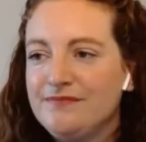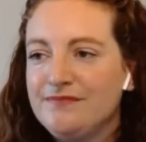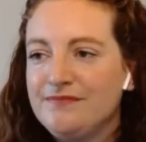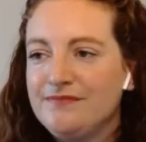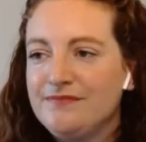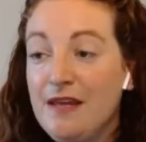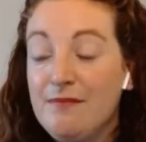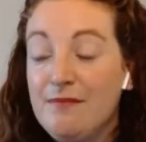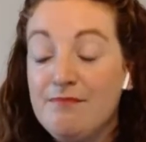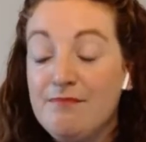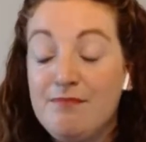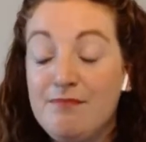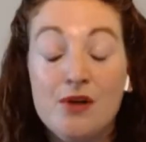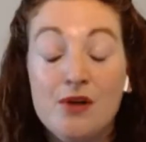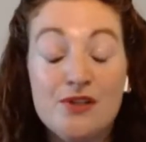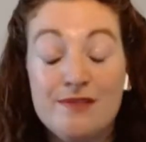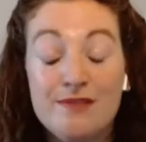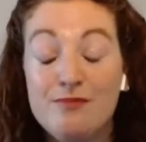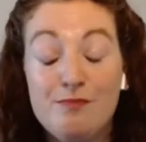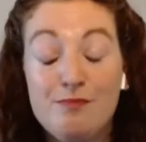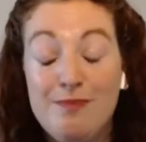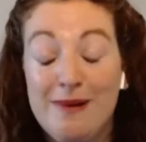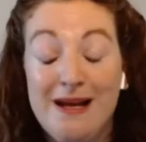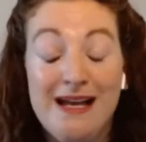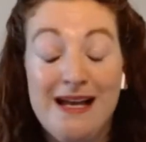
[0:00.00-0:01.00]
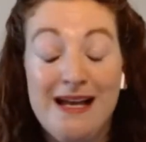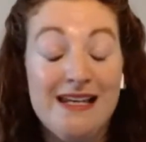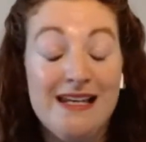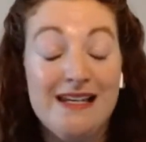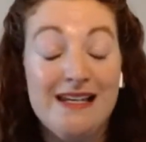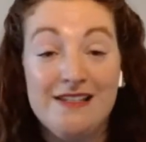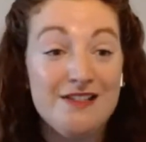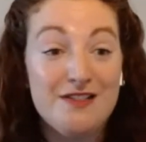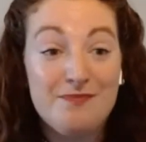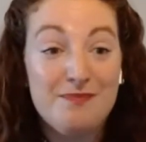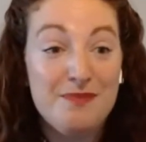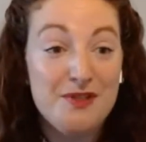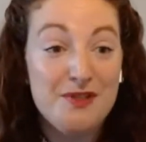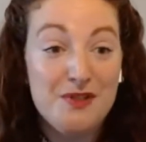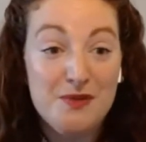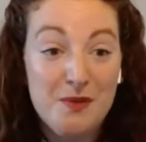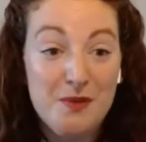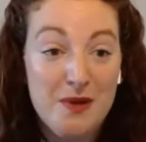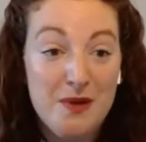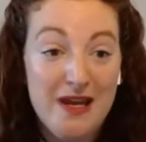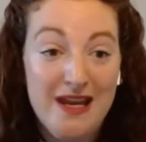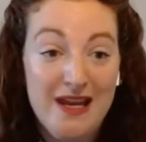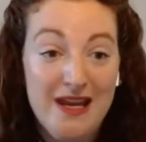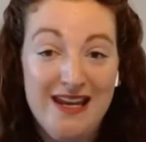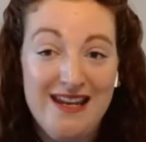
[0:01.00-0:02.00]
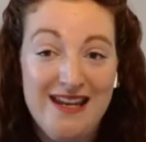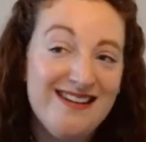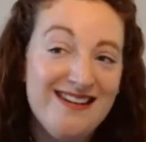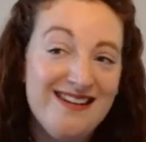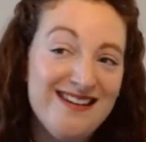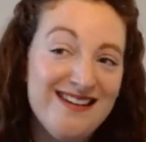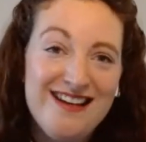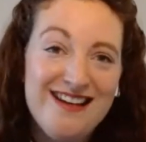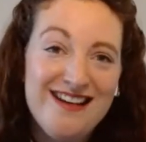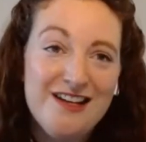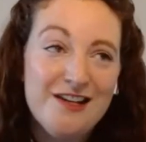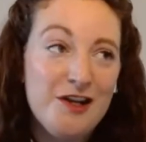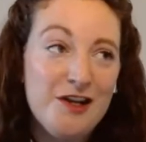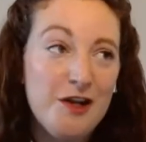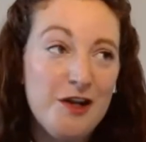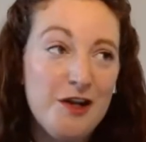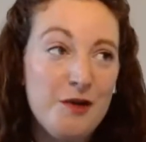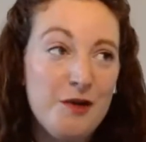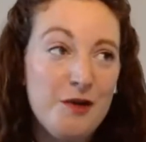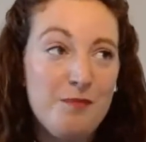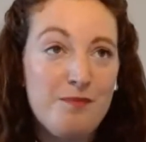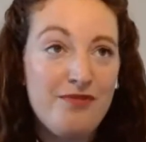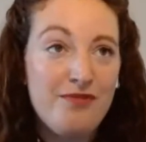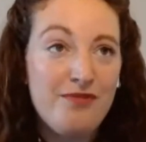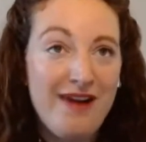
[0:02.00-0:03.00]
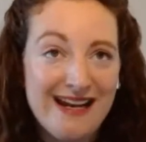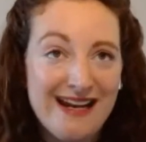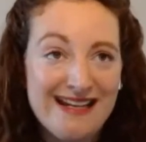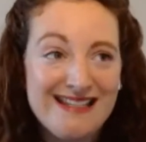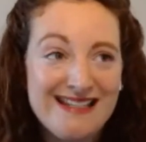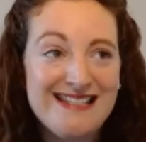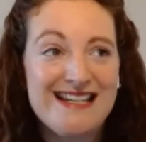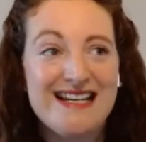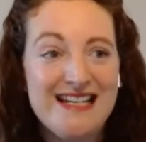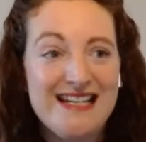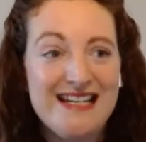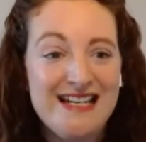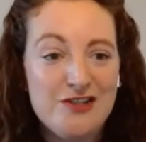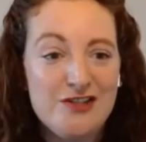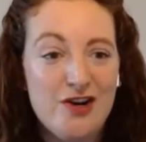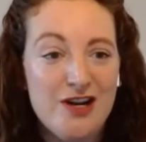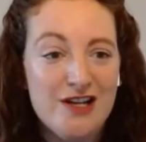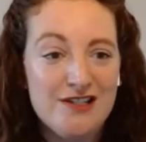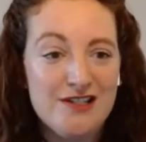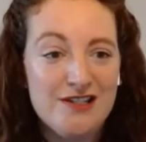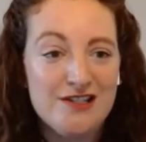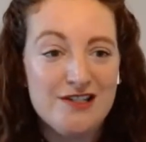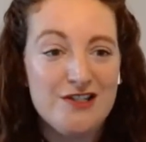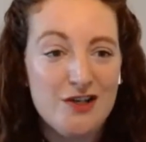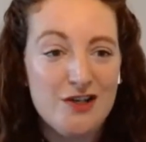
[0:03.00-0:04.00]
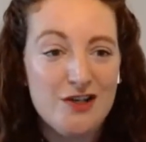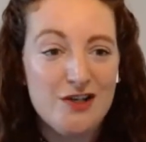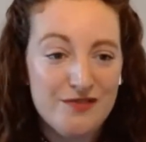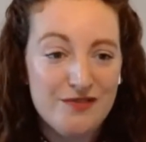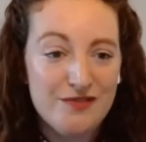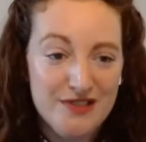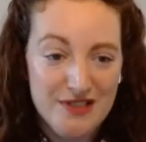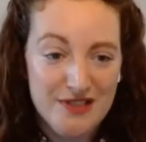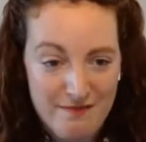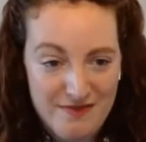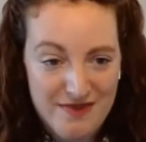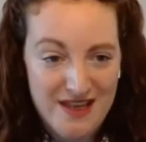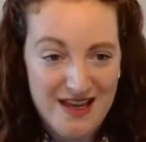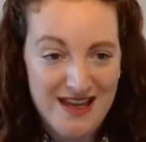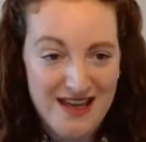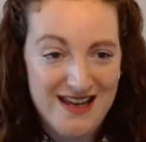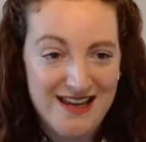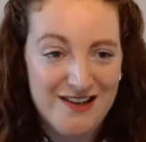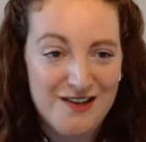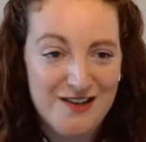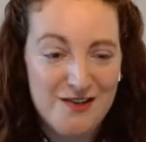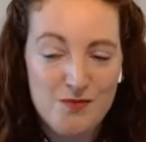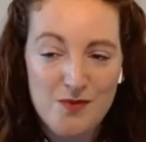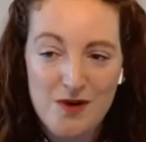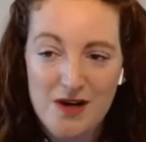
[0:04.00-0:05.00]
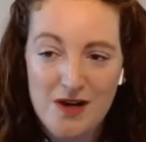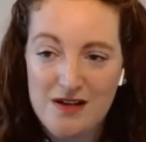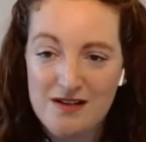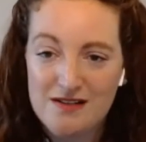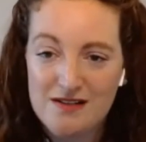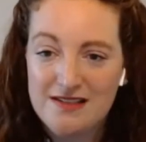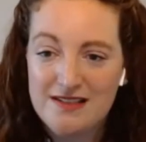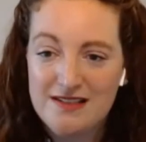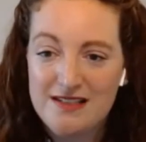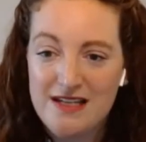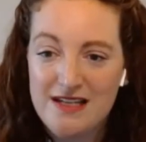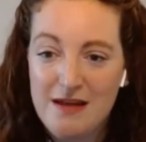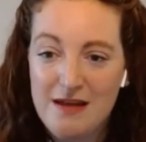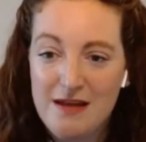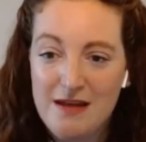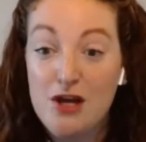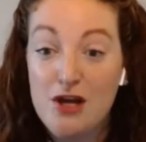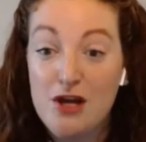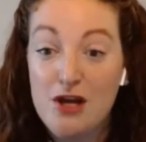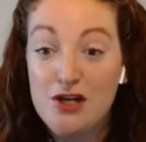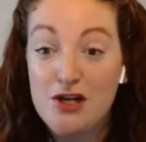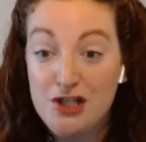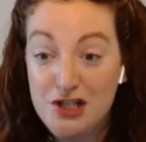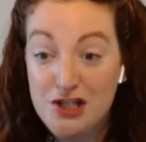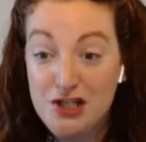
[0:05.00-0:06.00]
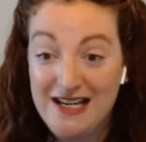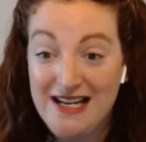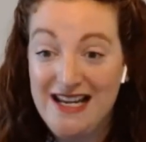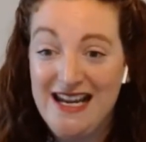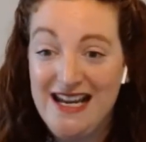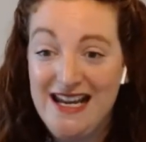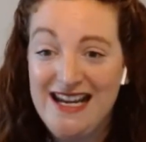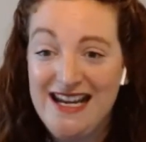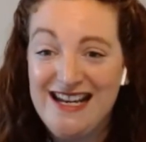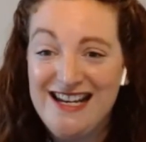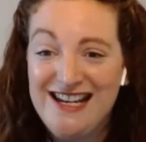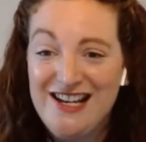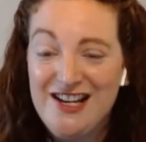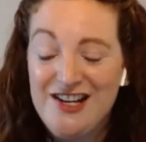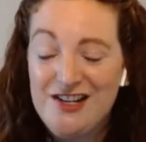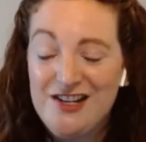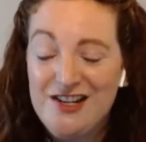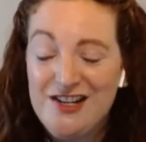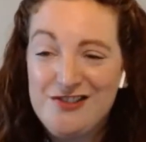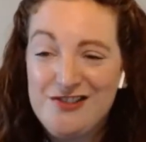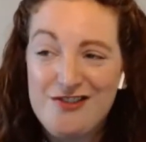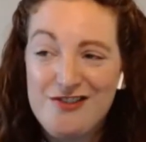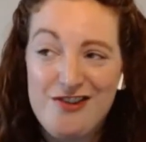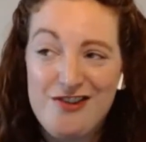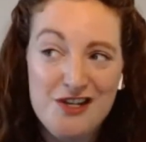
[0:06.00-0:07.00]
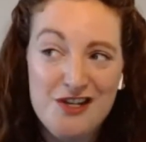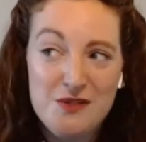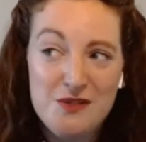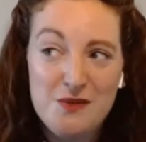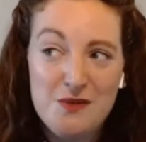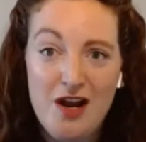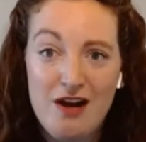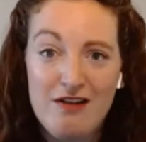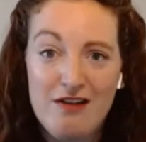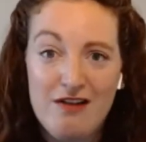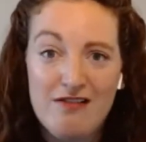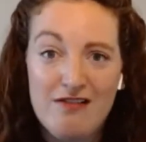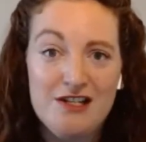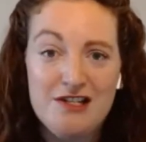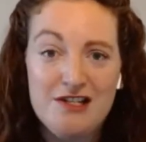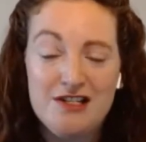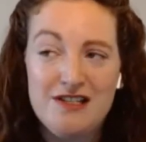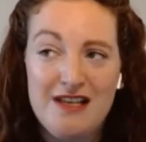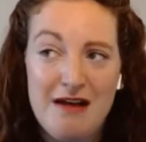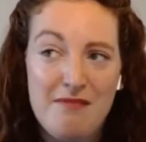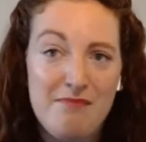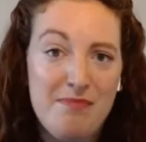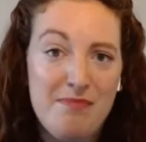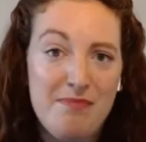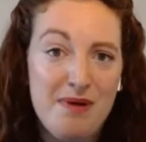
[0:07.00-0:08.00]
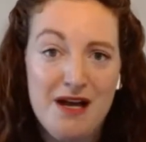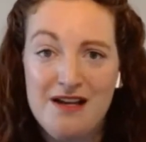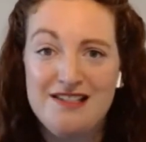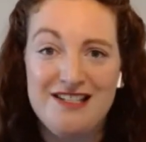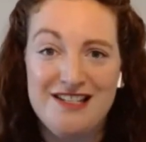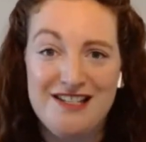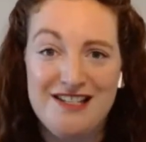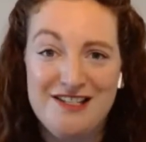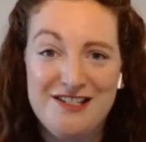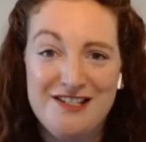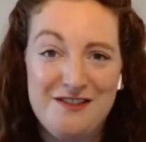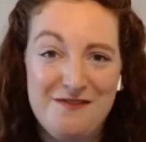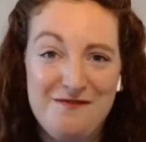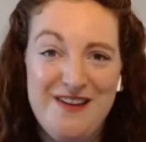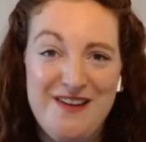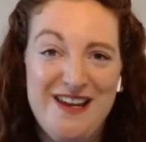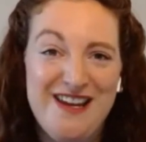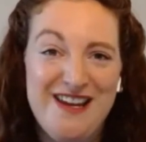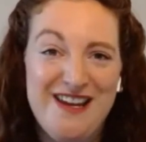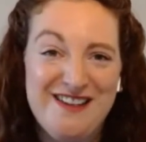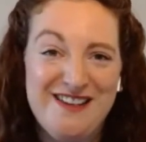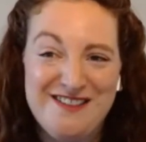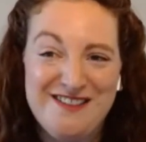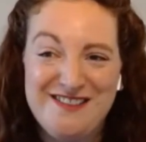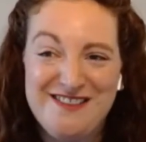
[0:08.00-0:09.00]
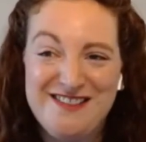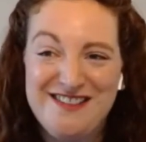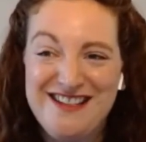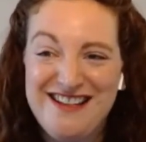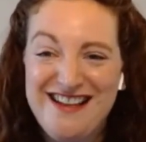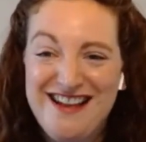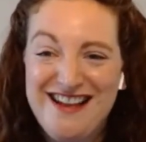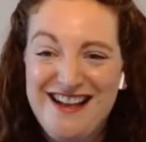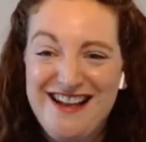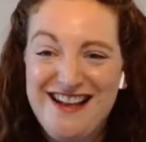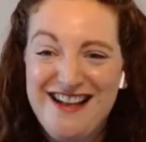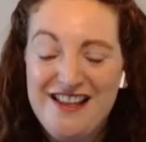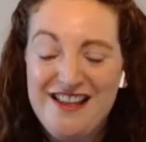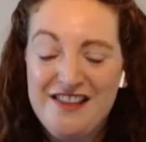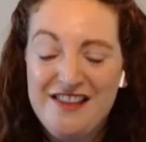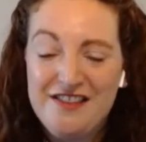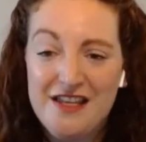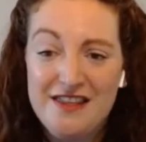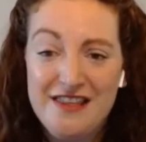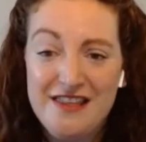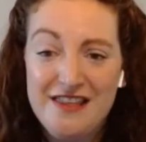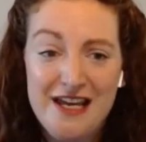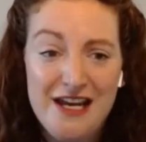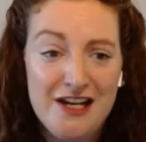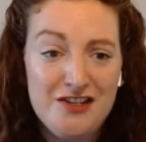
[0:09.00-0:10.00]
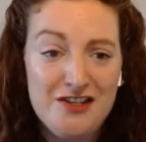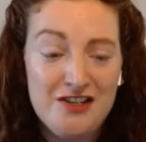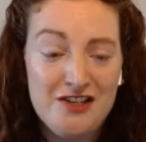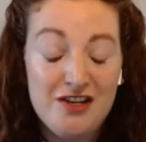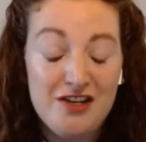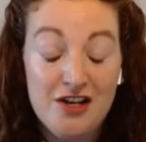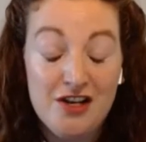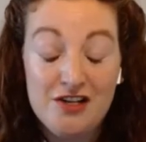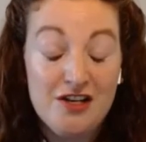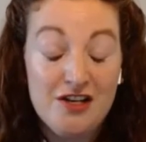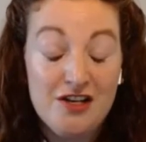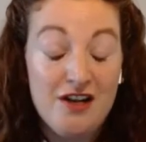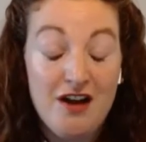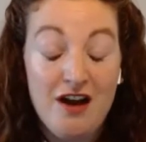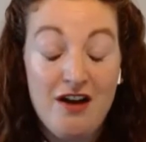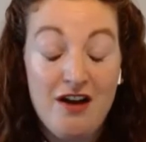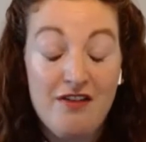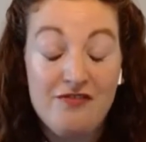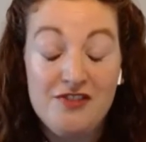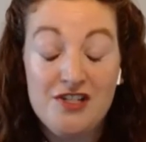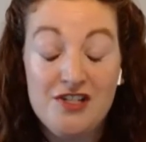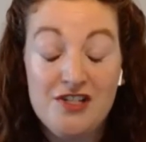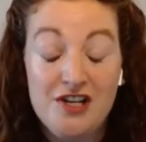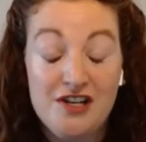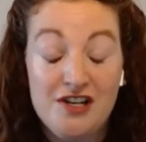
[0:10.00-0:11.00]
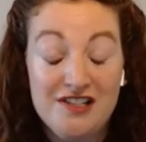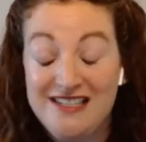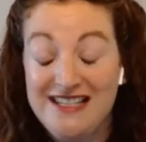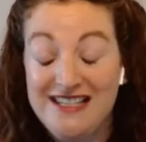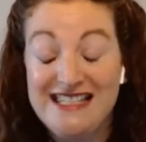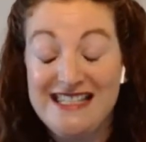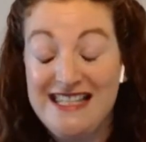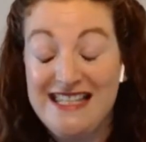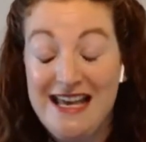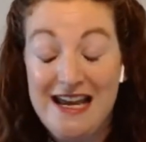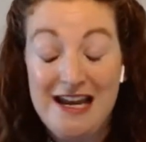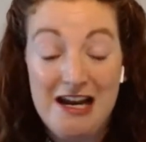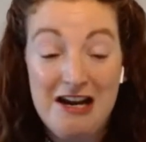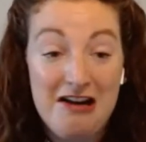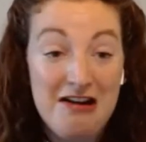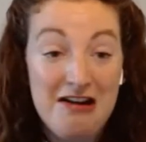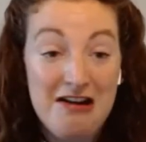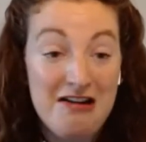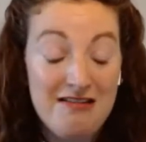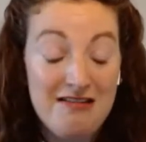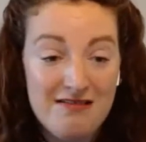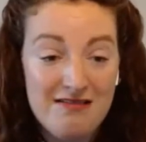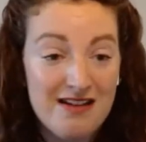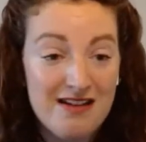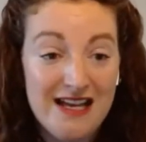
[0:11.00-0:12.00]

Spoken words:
impossible balance between like practically trying to solve something whilst emotionally trying to encourage that person to feel that they're good enough just as they are.